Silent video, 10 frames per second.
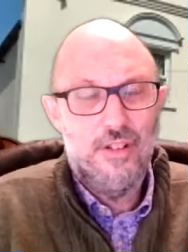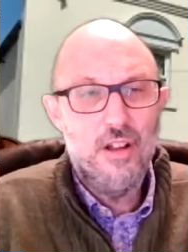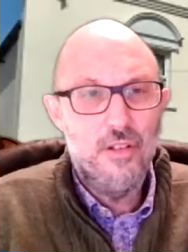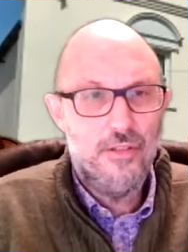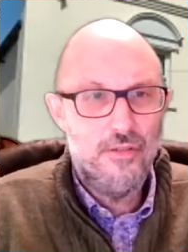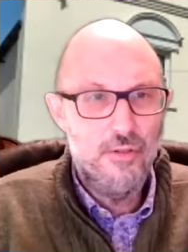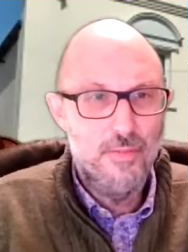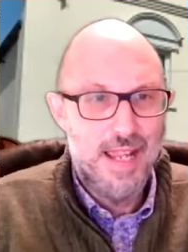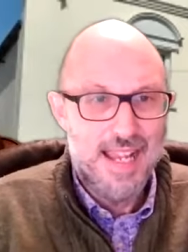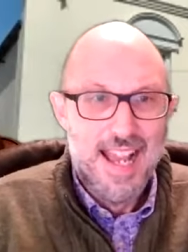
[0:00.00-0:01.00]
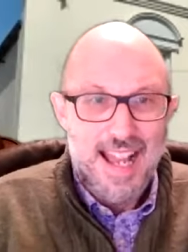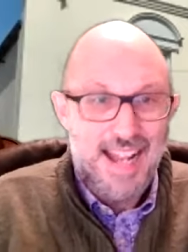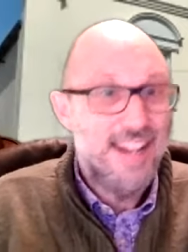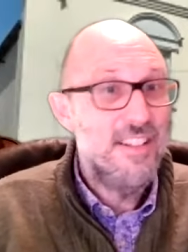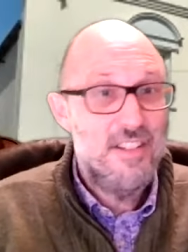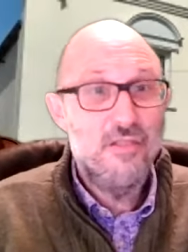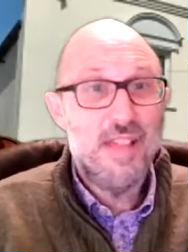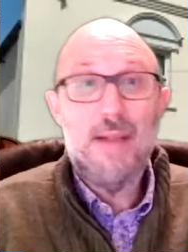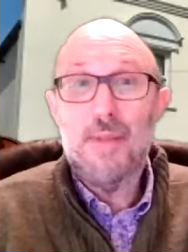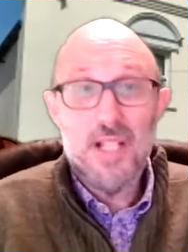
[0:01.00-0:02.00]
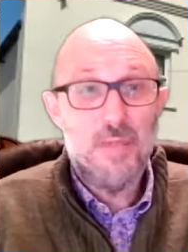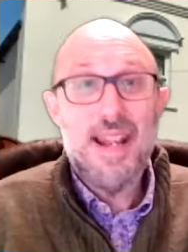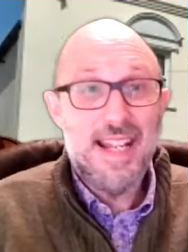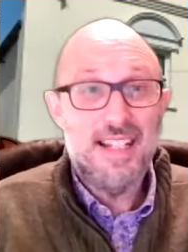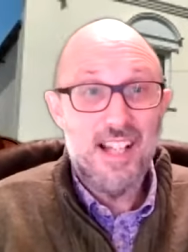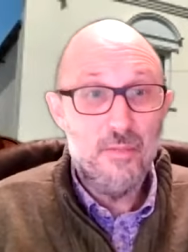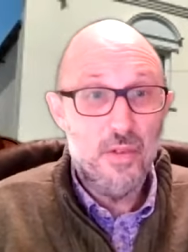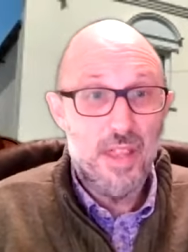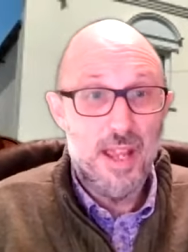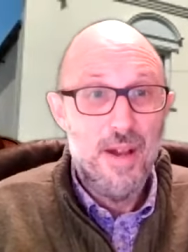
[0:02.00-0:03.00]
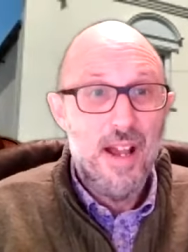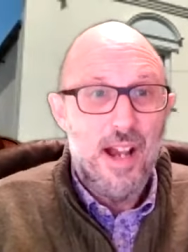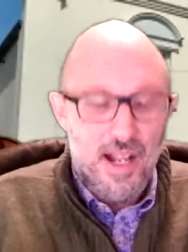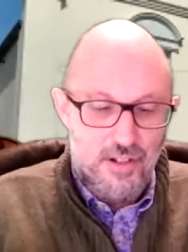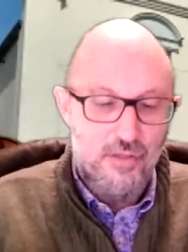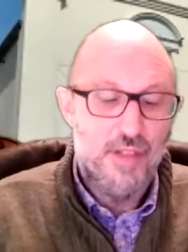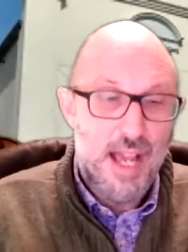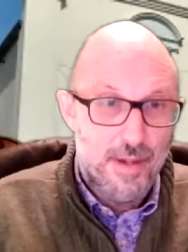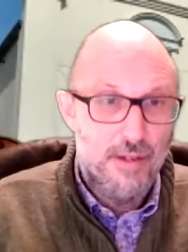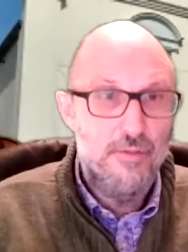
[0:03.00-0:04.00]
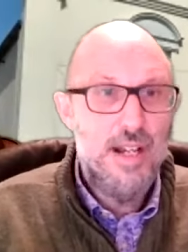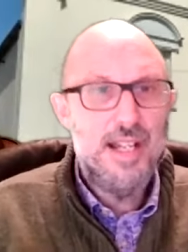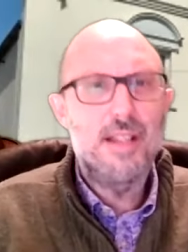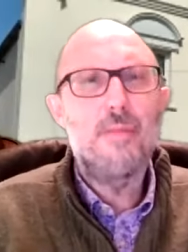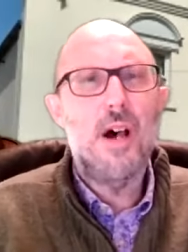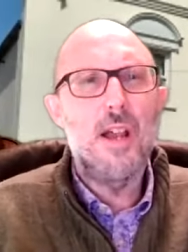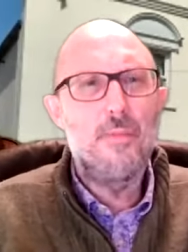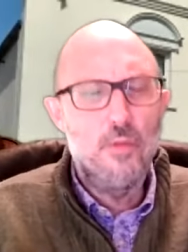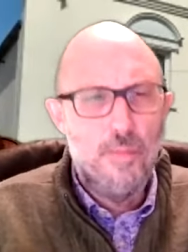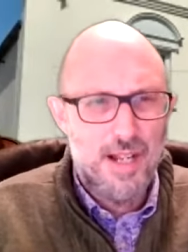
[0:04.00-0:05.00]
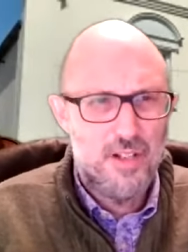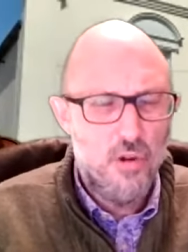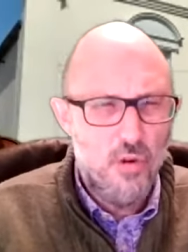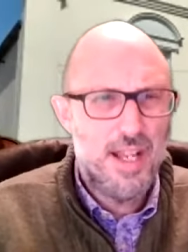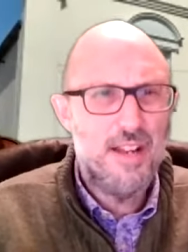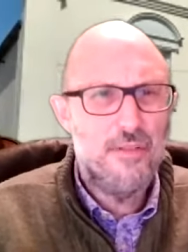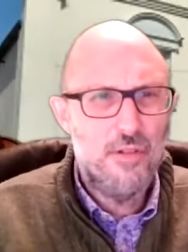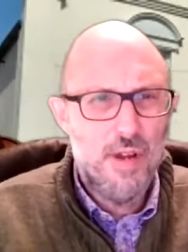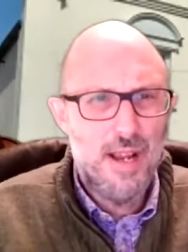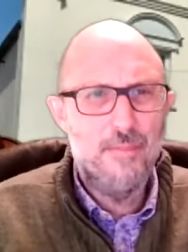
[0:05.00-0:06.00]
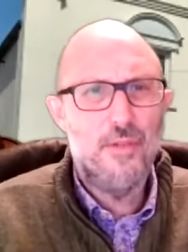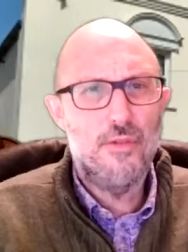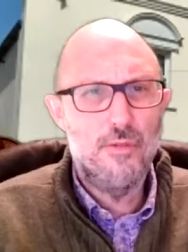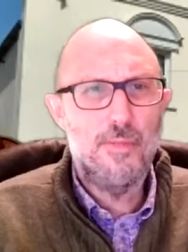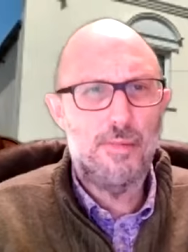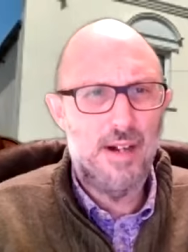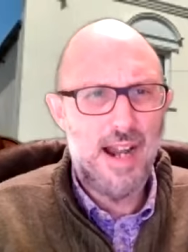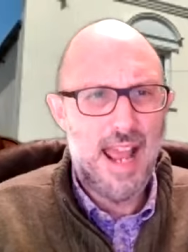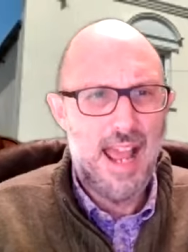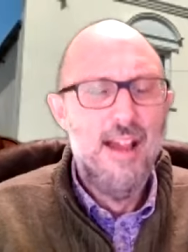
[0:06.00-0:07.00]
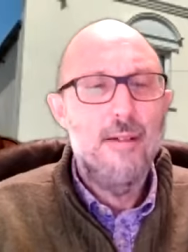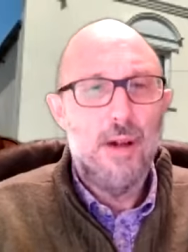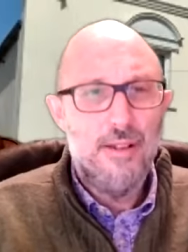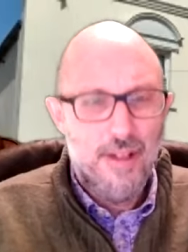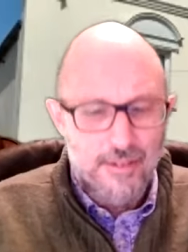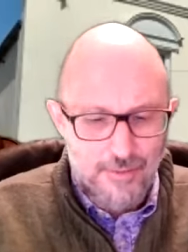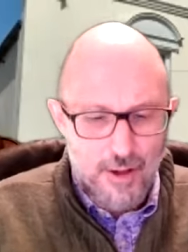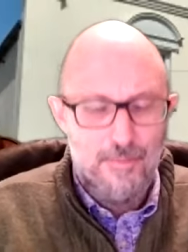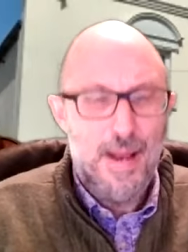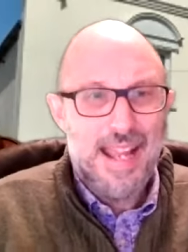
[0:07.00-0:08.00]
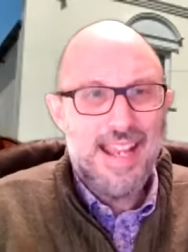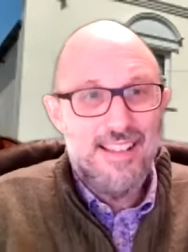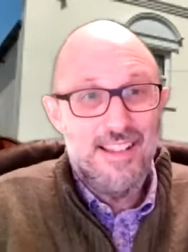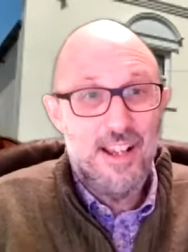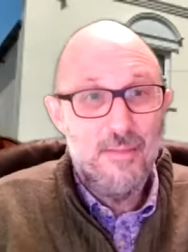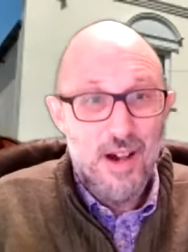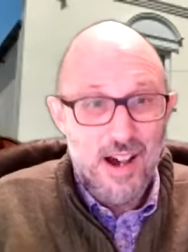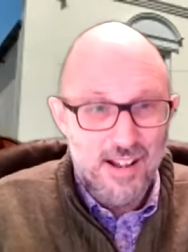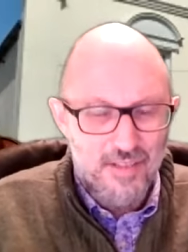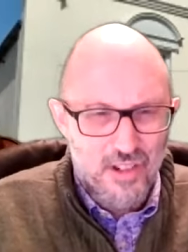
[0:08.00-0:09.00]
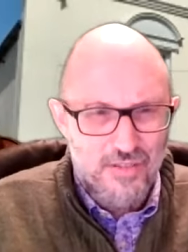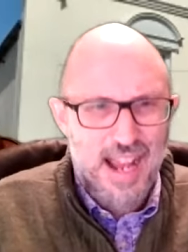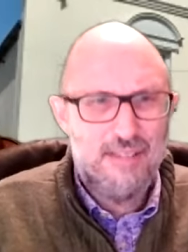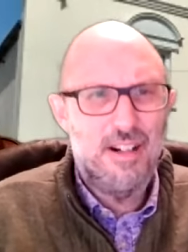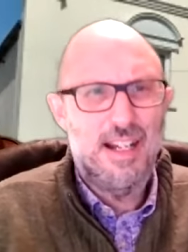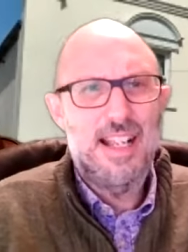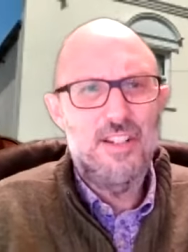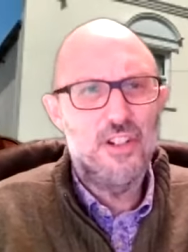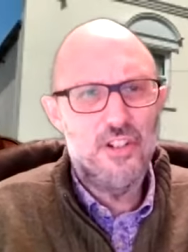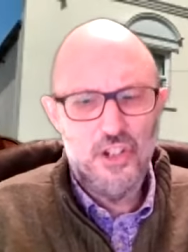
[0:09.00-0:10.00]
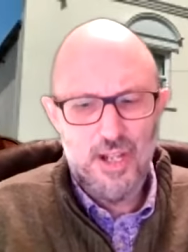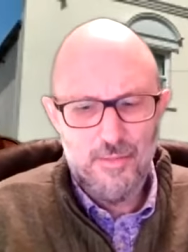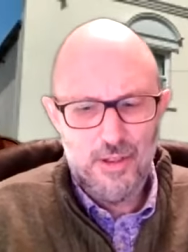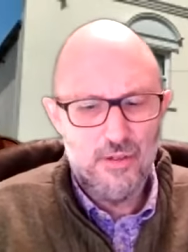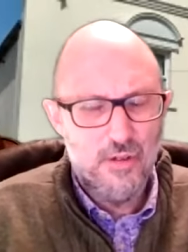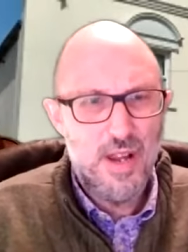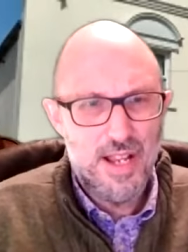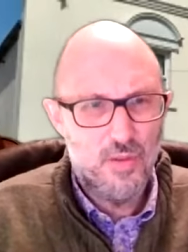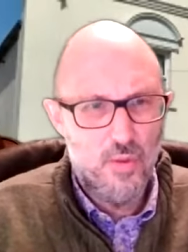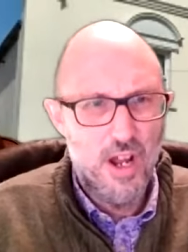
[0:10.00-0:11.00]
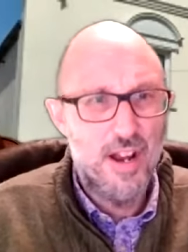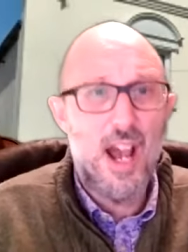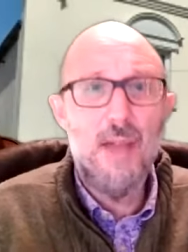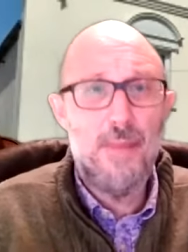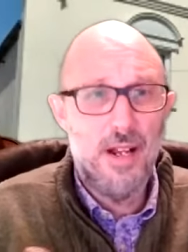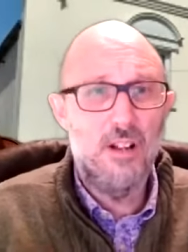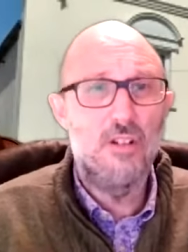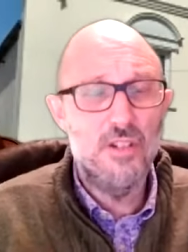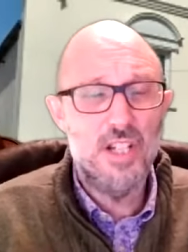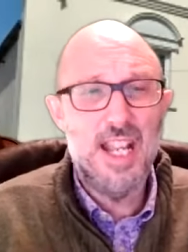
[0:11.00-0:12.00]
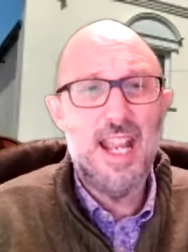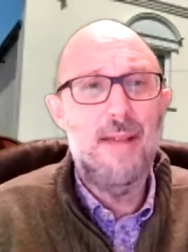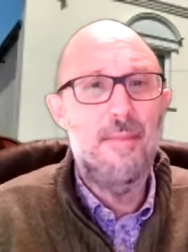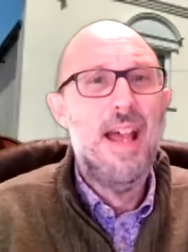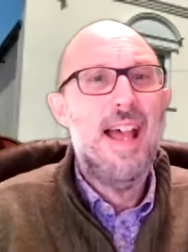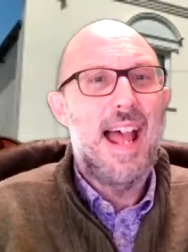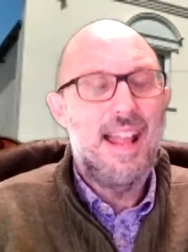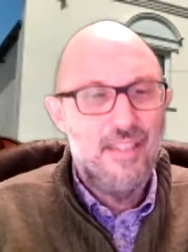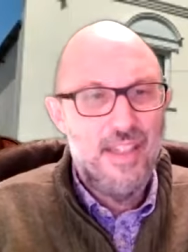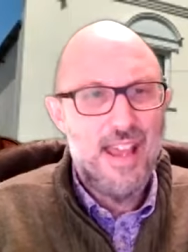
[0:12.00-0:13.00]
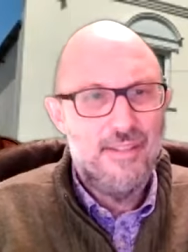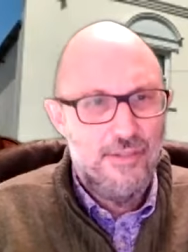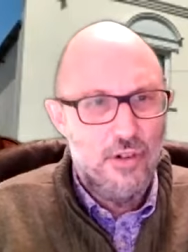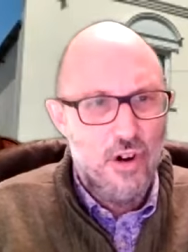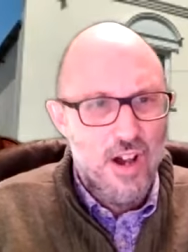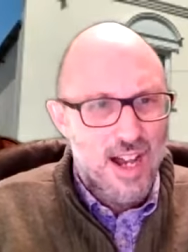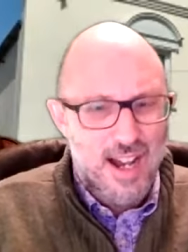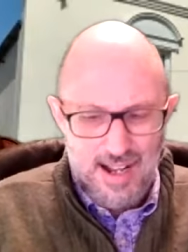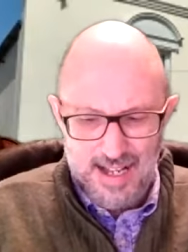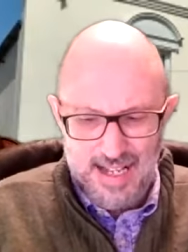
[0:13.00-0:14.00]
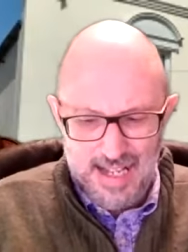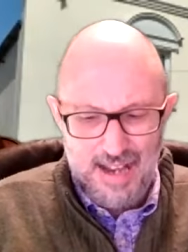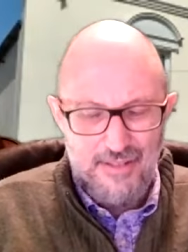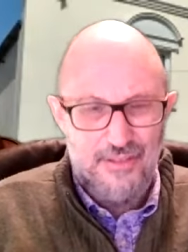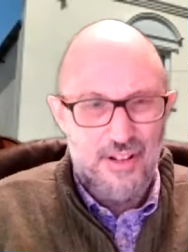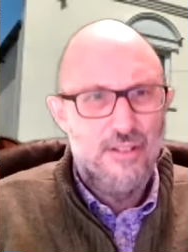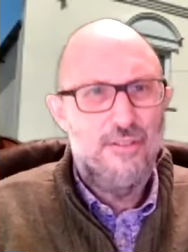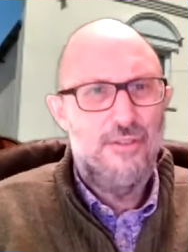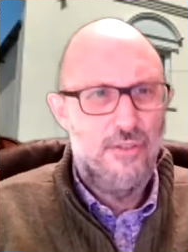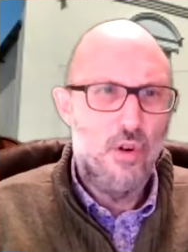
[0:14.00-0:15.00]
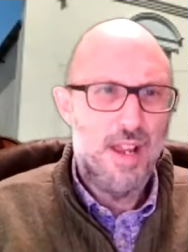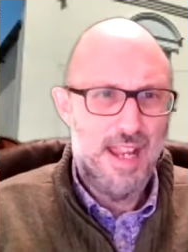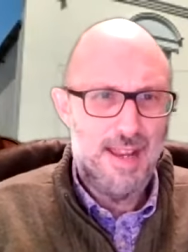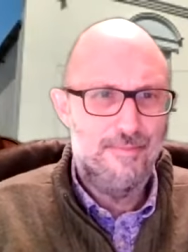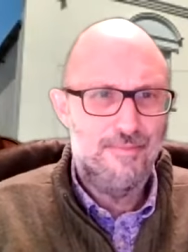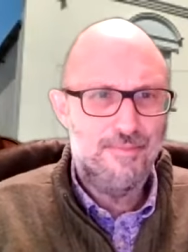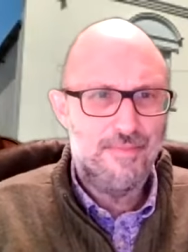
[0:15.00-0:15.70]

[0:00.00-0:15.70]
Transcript: flow through me. And I do that by spending time with Him. I do that by reading the Bible, by talking through Him through prayer, by obeying the commands of that relationship through His Word. I belong to Him, and therefore I live for Him.